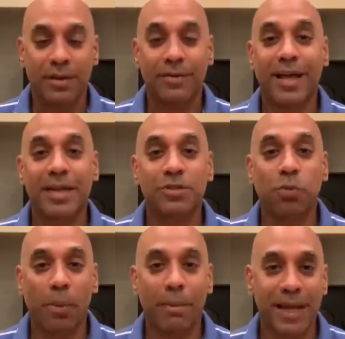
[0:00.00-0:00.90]
That's
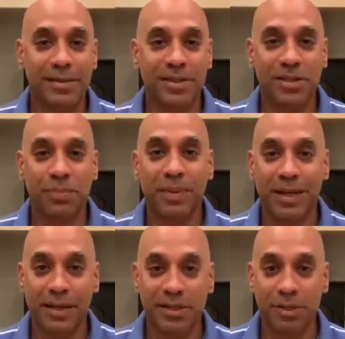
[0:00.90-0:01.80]
what makes this
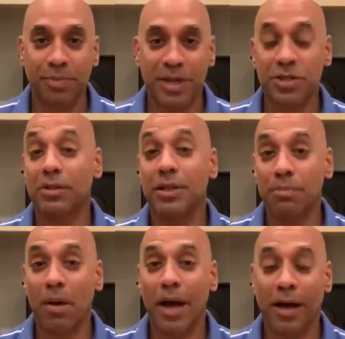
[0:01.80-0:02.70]
speaker special in
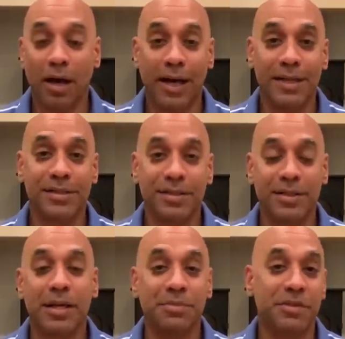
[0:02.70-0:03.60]
my eyes in
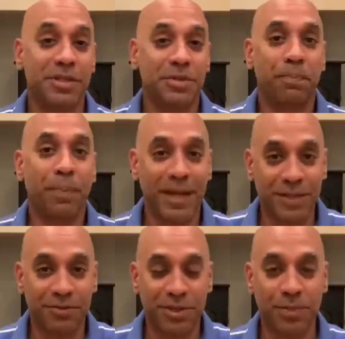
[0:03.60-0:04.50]
terms of its
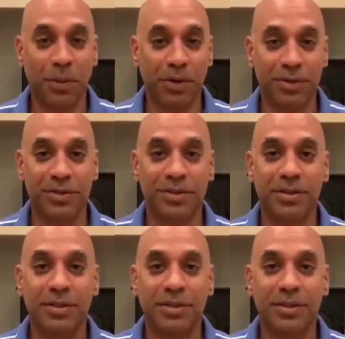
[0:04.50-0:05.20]
bass response.